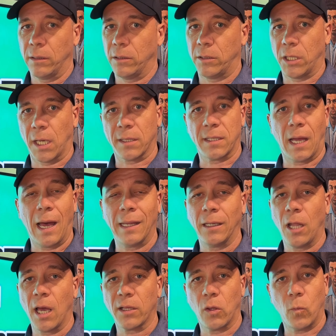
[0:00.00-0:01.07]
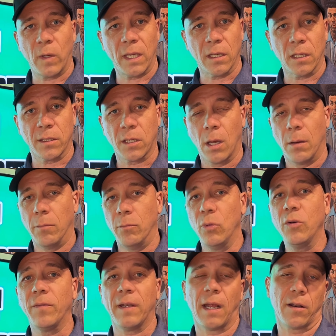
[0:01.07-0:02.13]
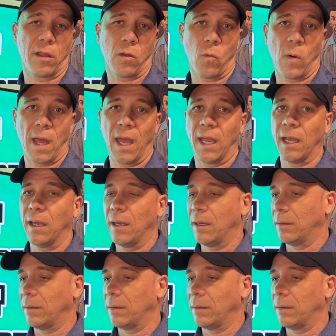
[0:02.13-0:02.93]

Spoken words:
Just unlock the wheels, move it out of the way,